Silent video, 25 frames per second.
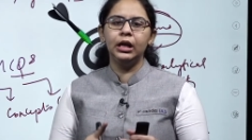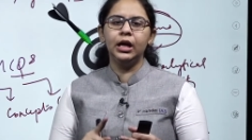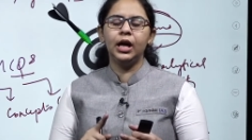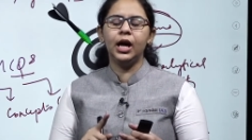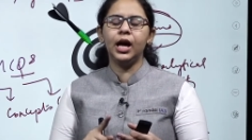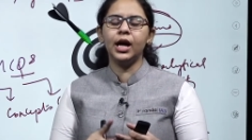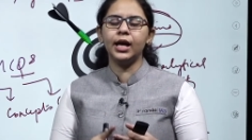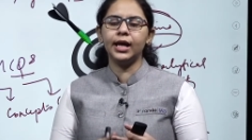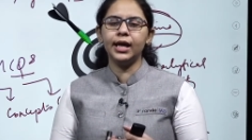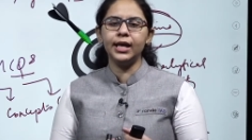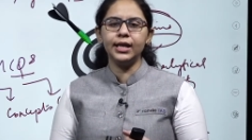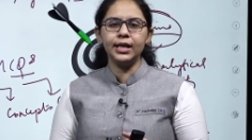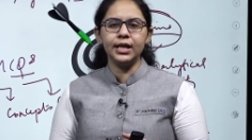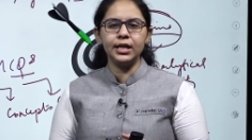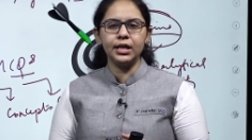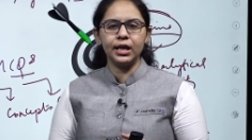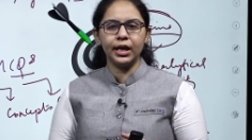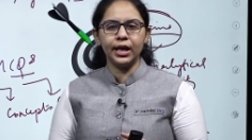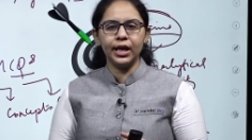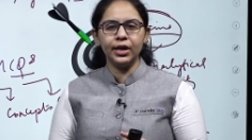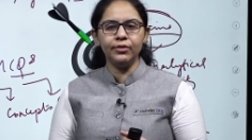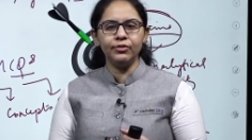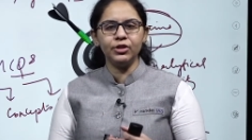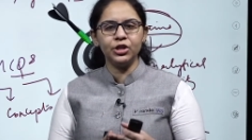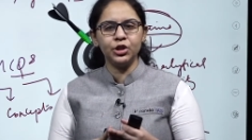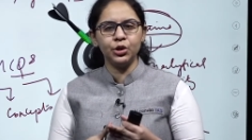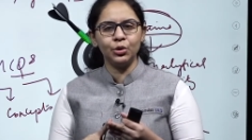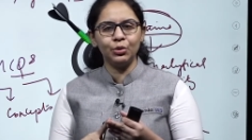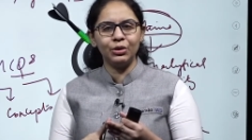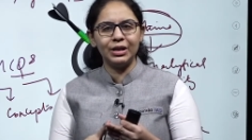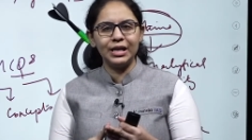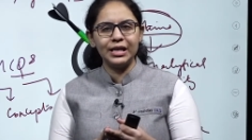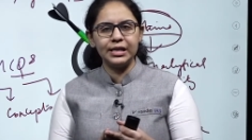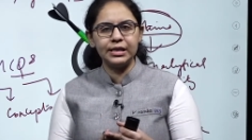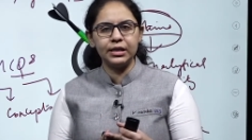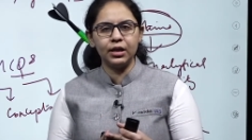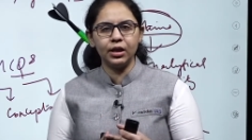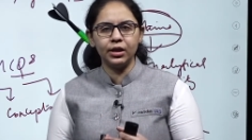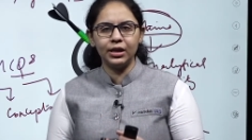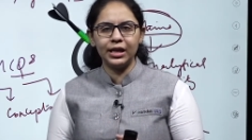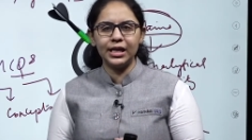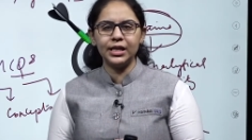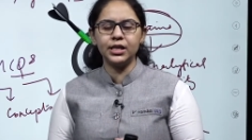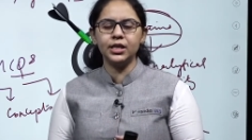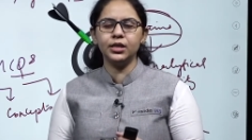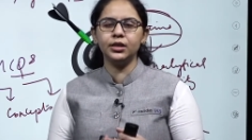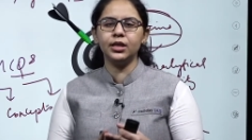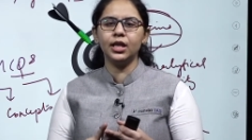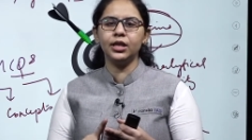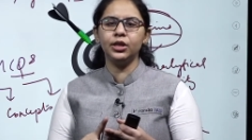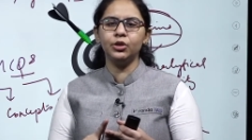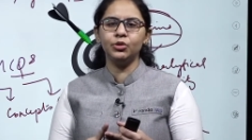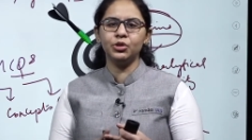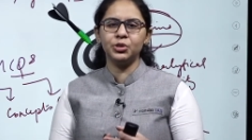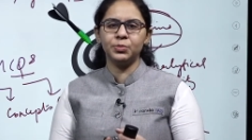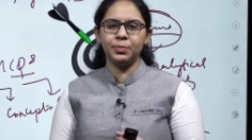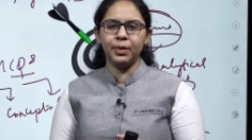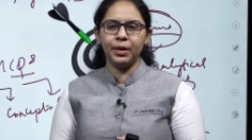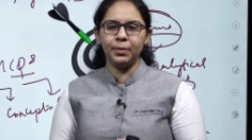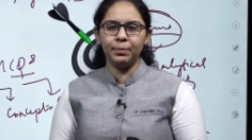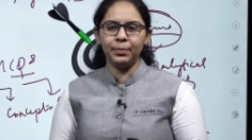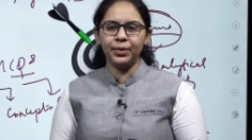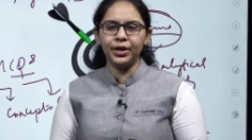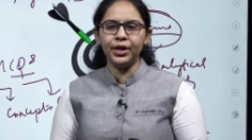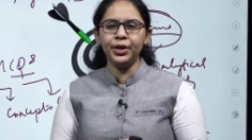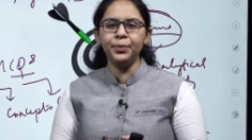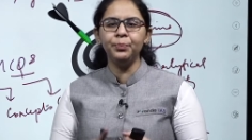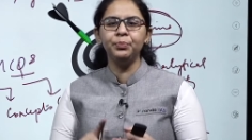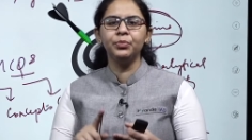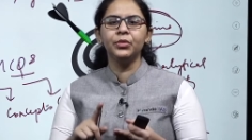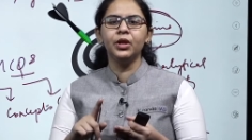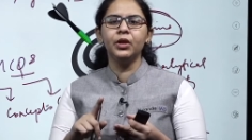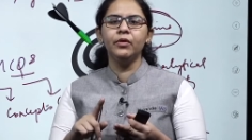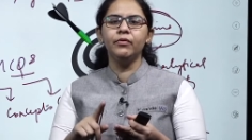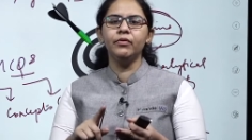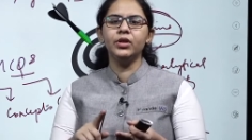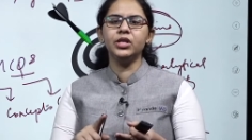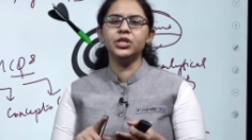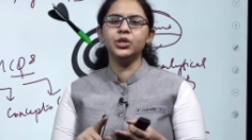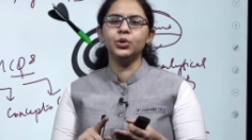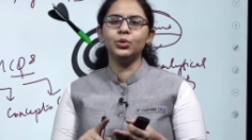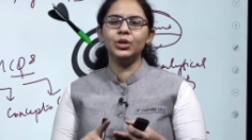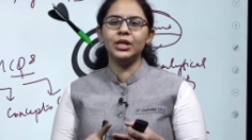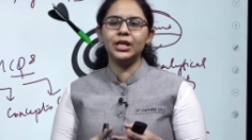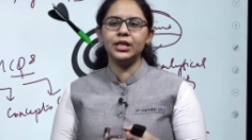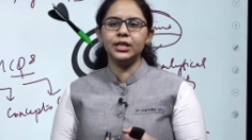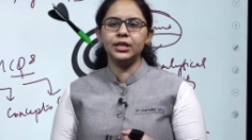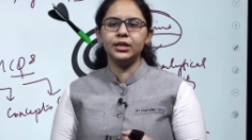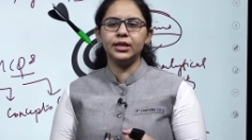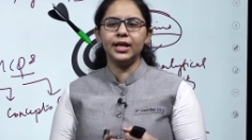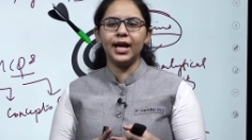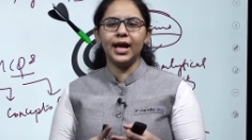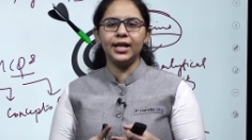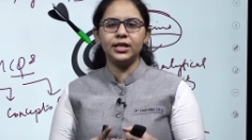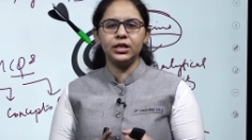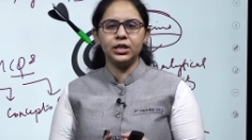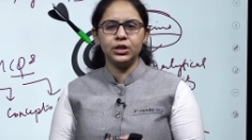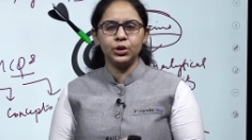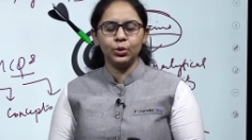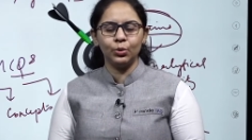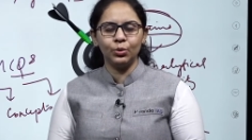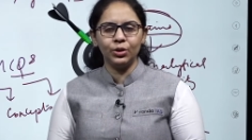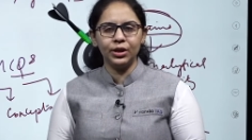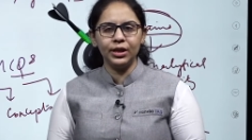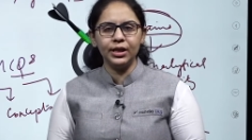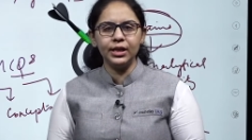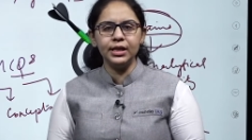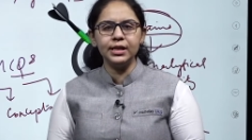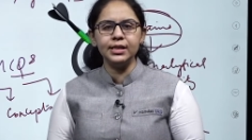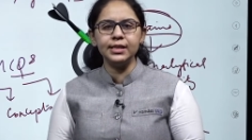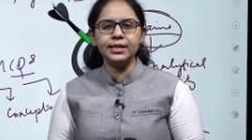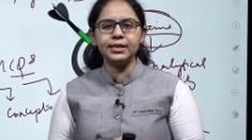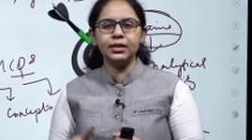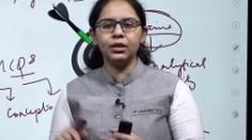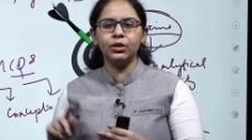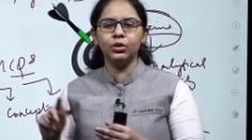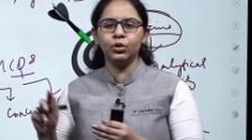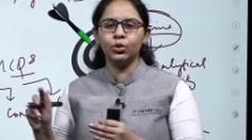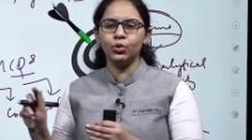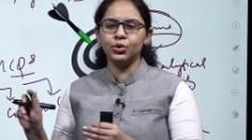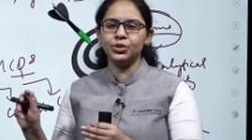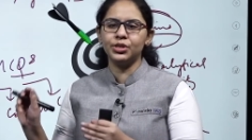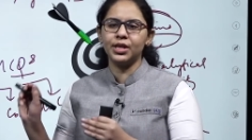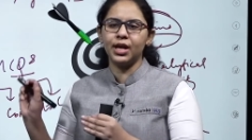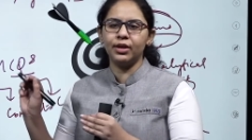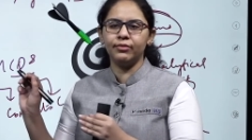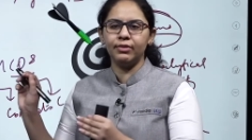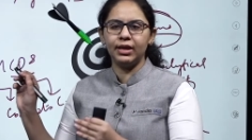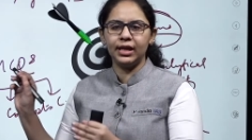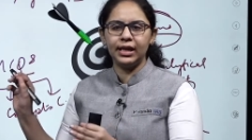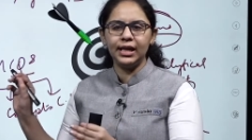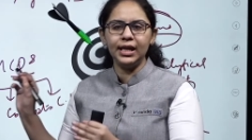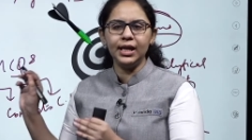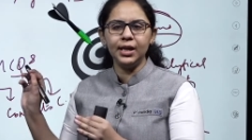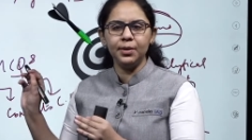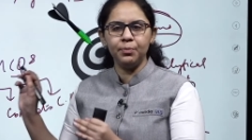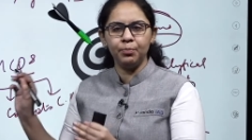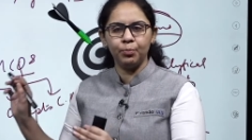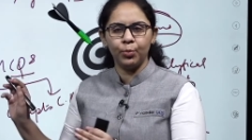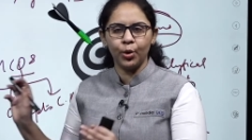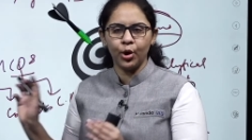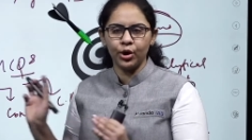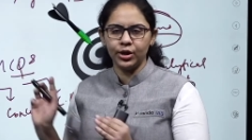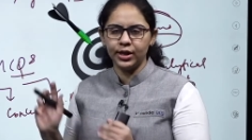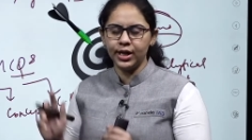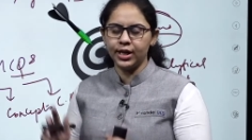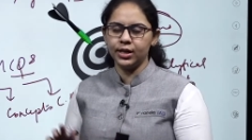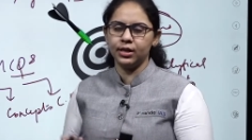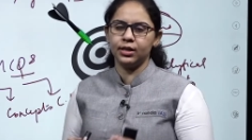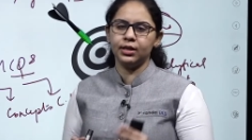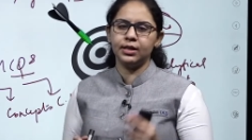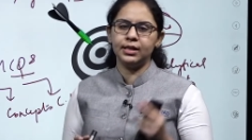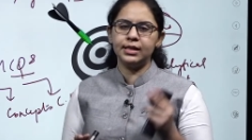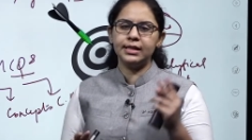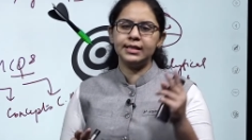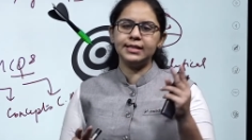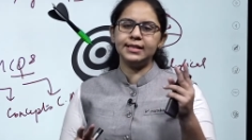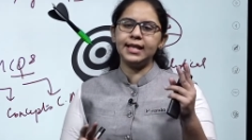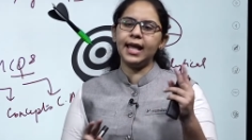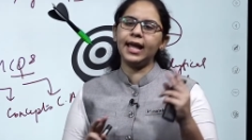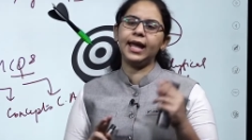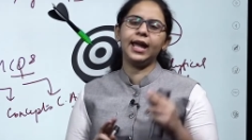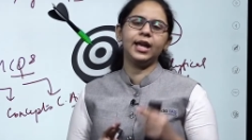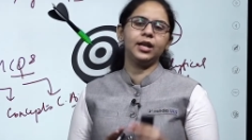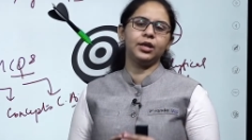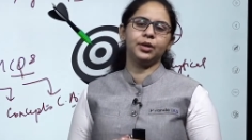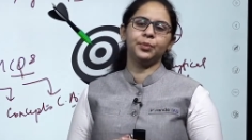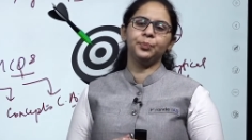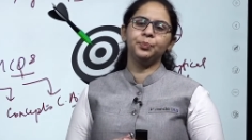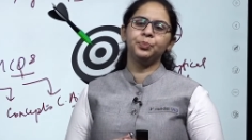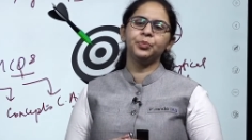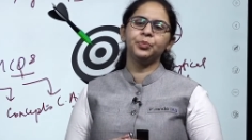again and again which you re read in the newspaper, which you read in the editorials, those are very important. Second,